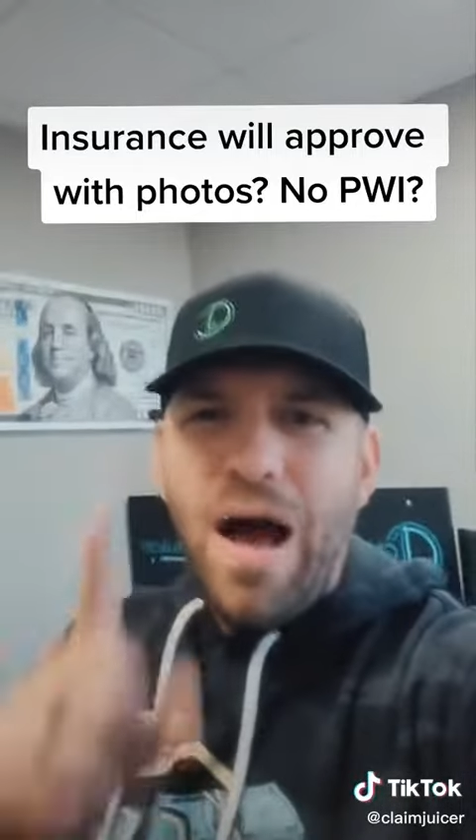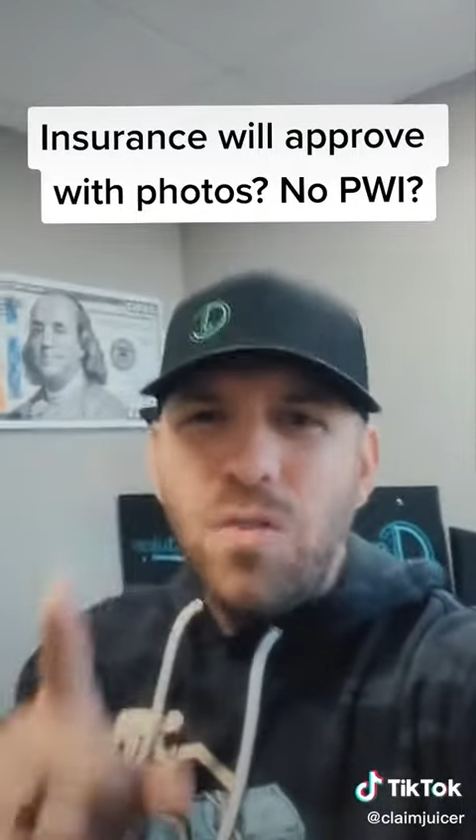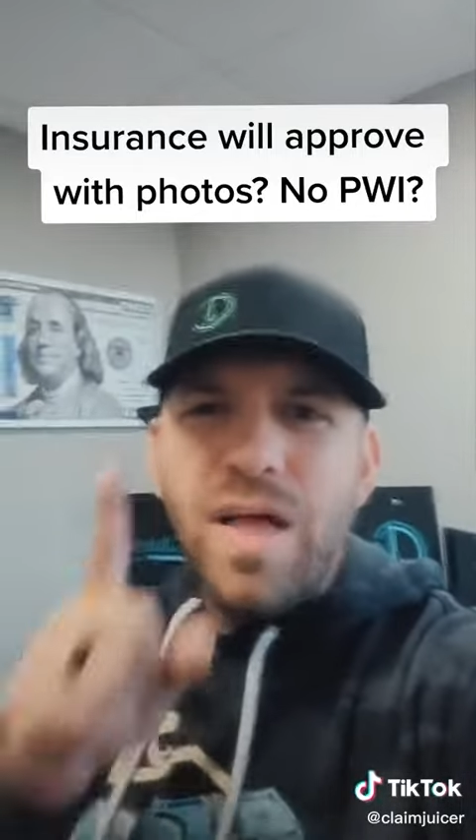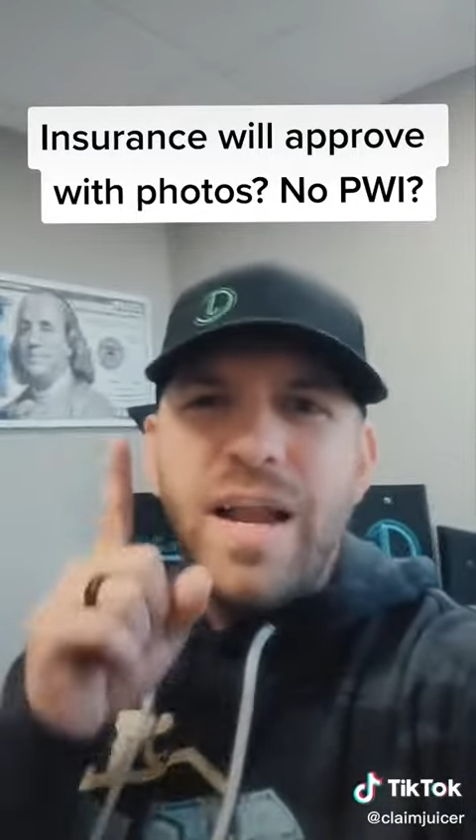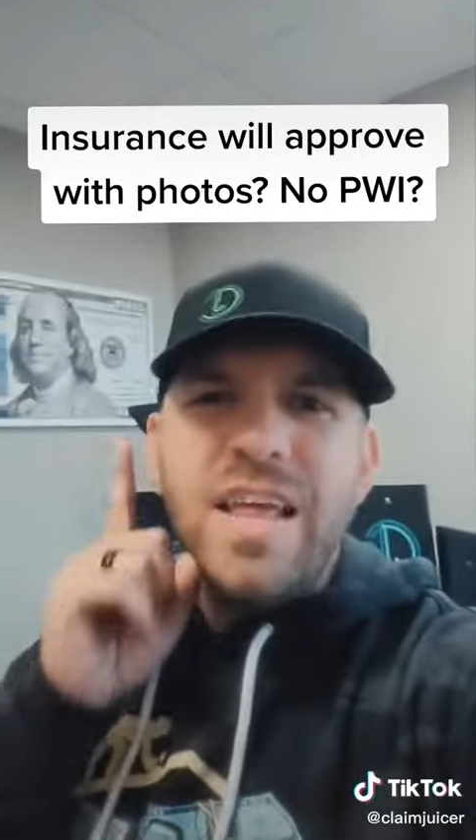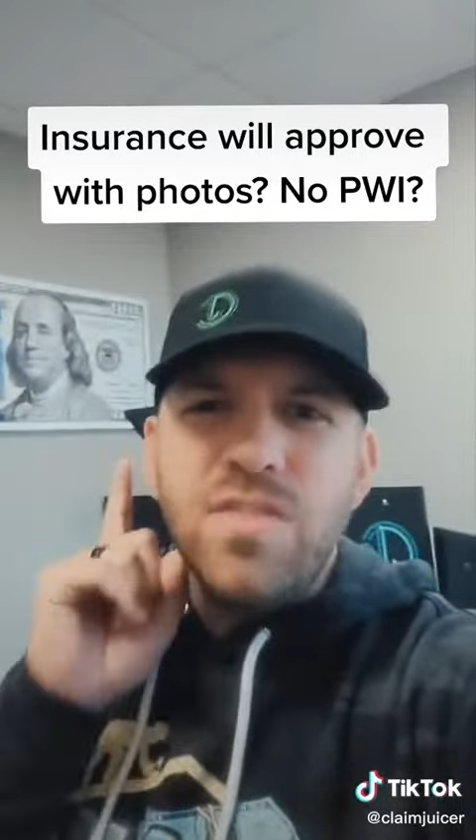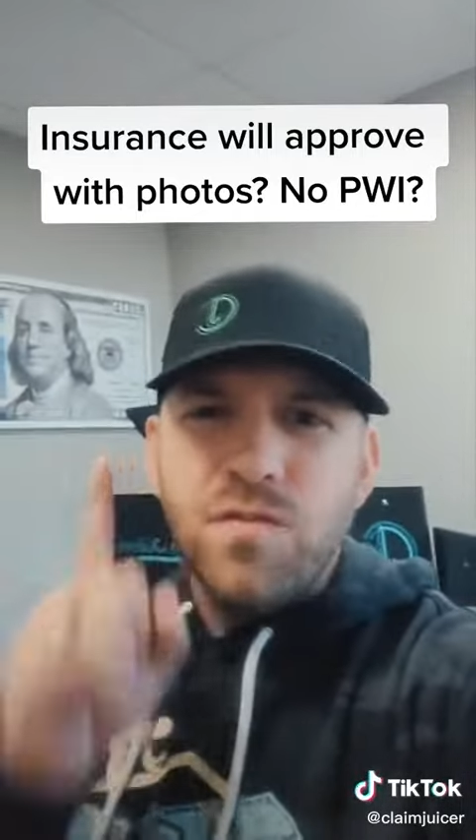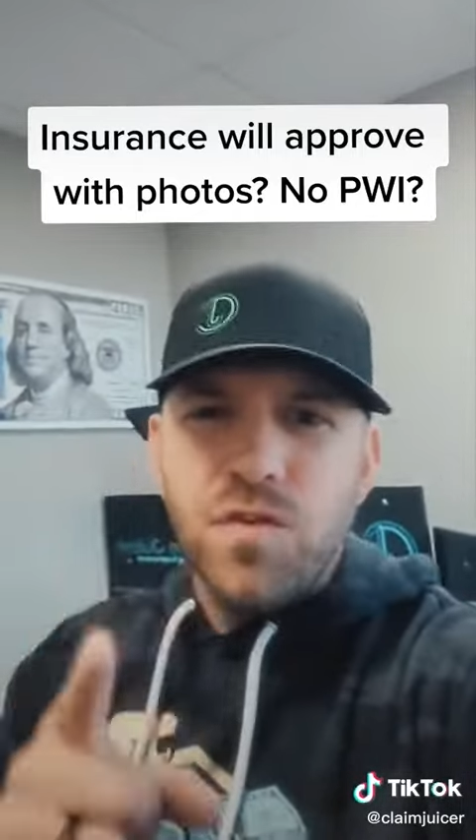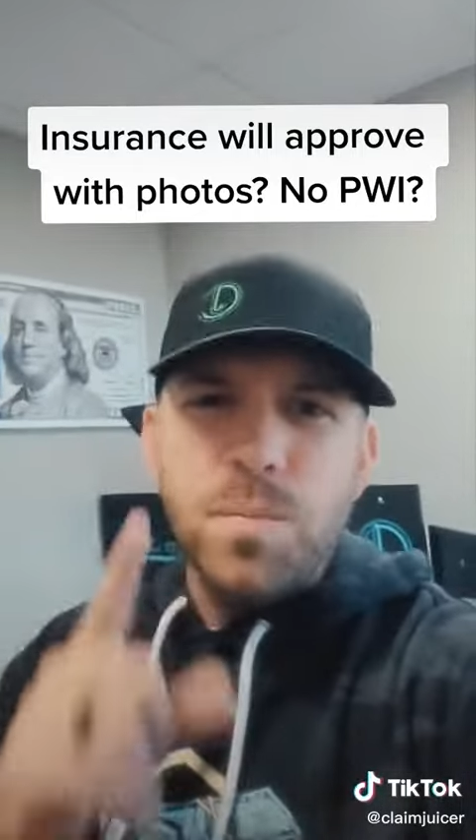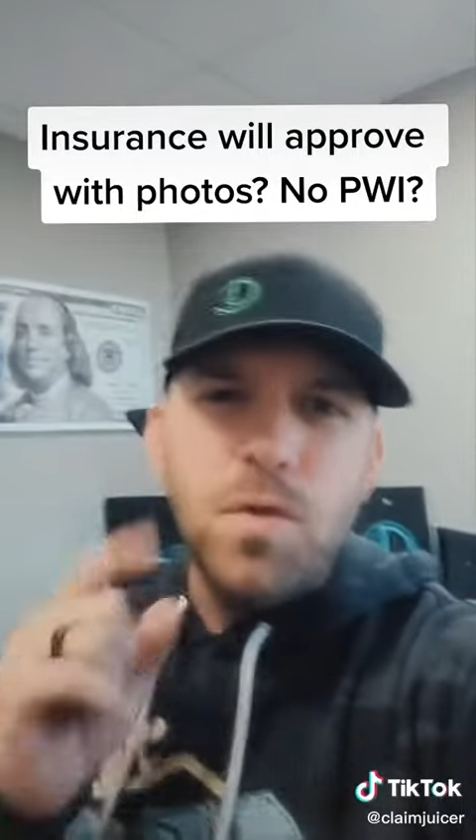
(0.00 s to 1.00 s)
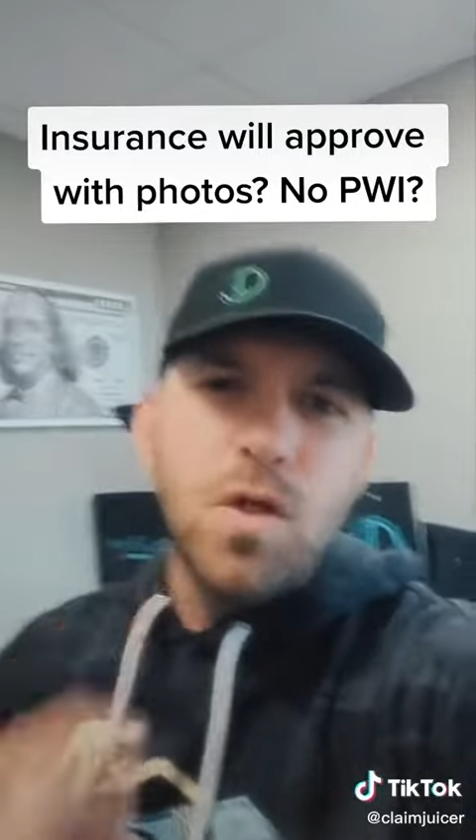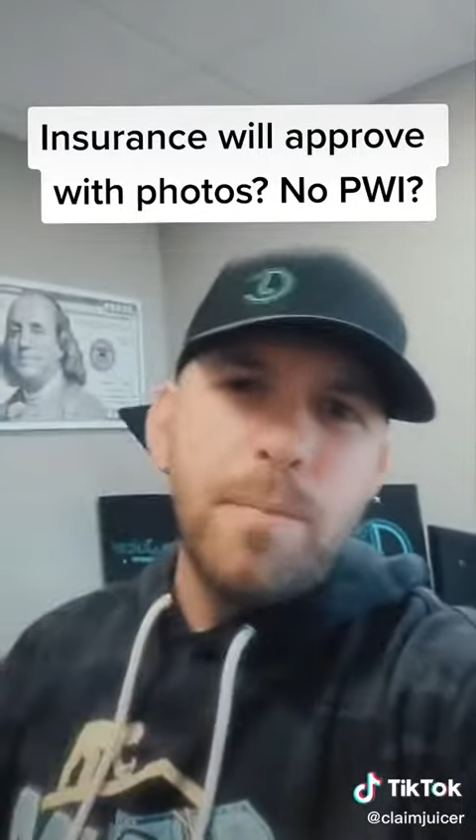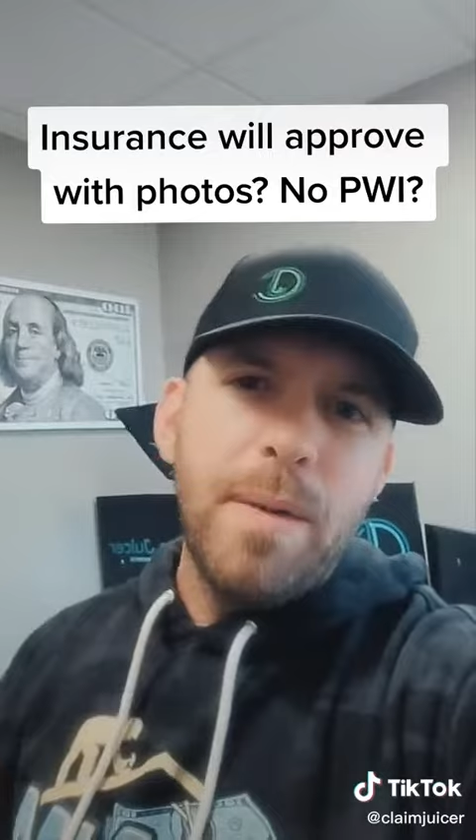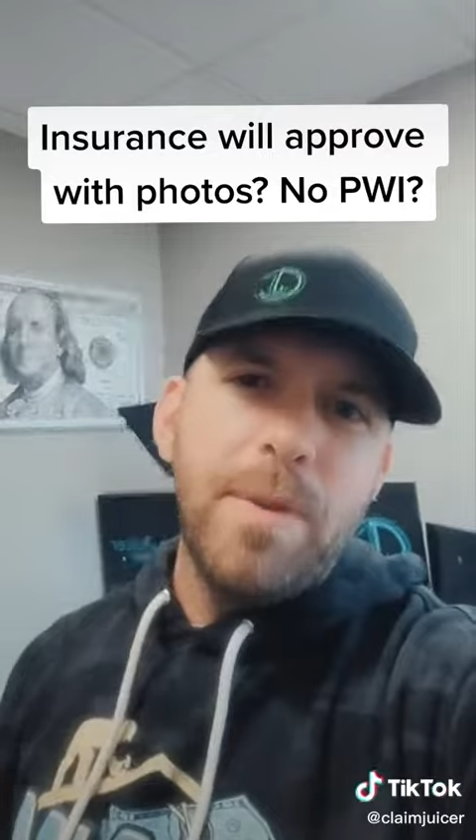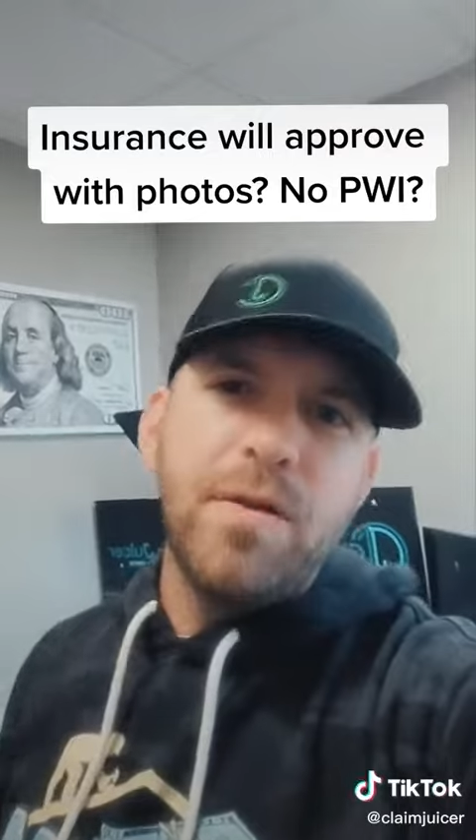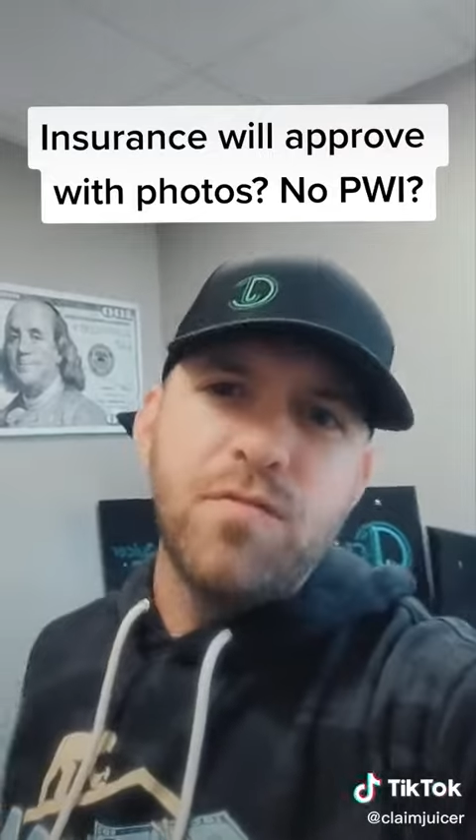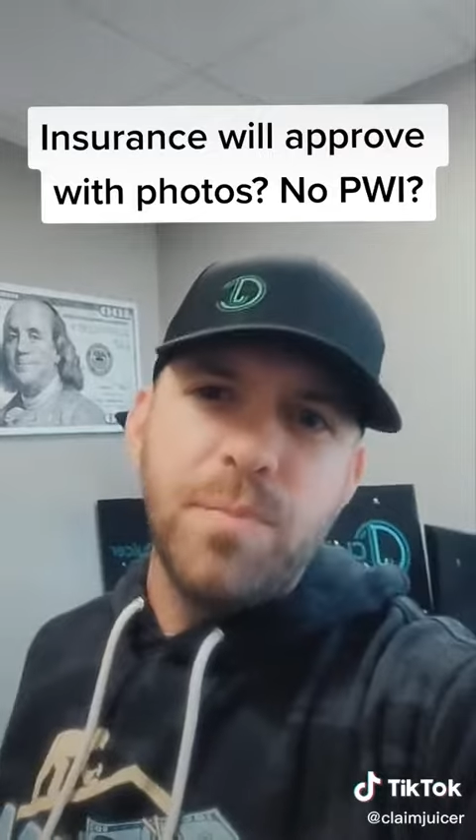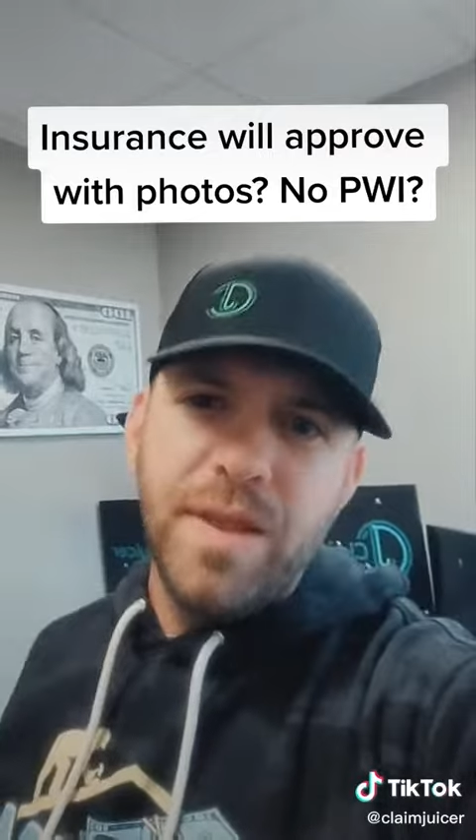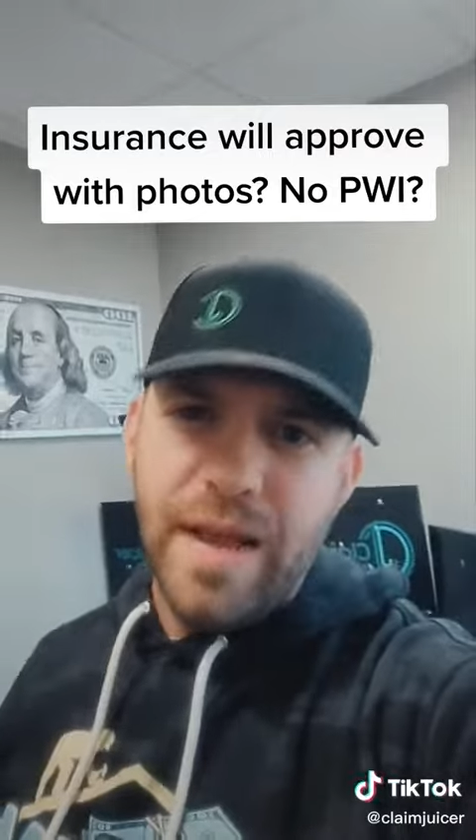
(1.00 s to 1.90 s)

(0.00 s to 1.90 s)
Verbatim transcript: outlining the verbal commitment from the